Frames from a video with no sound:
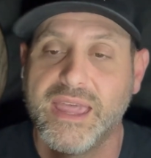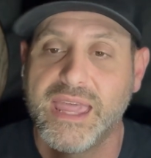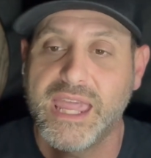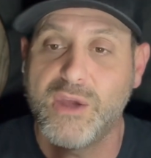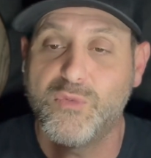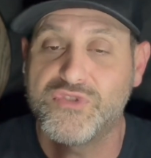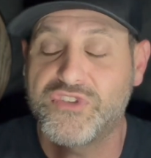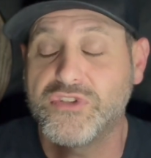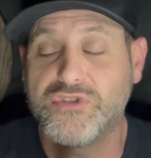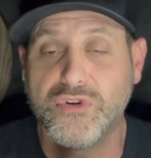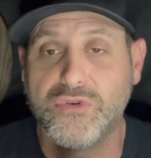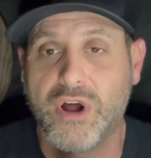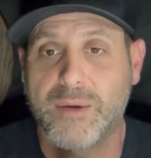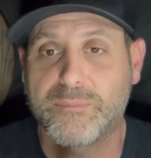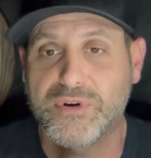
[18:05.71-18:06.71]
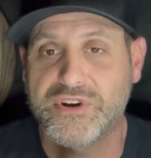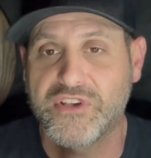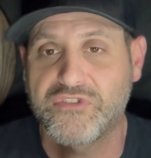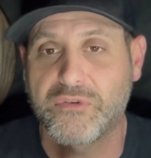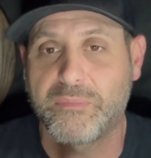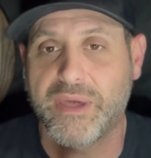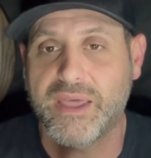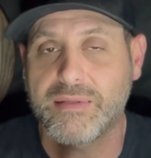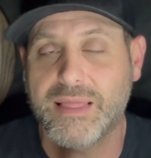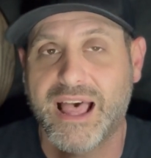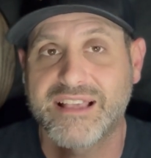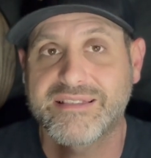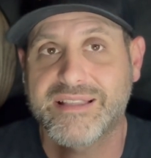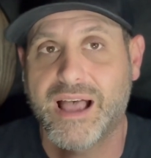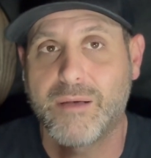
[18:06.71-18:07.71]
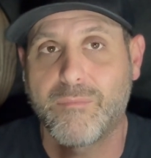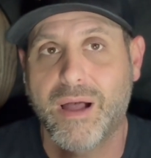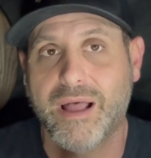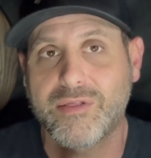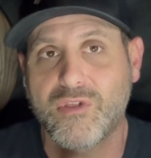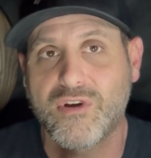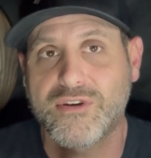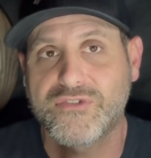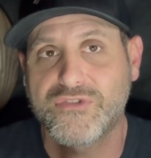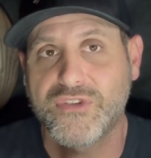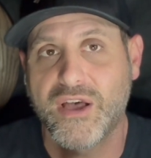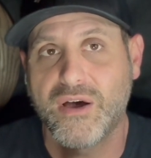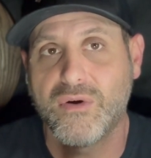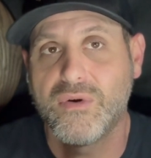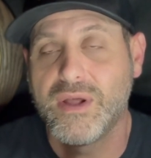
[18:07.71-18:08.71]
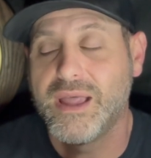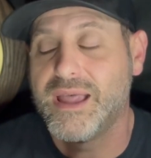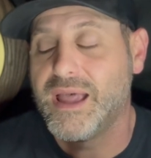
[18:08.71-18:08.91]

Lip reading: He was a do not participate last time I looked, so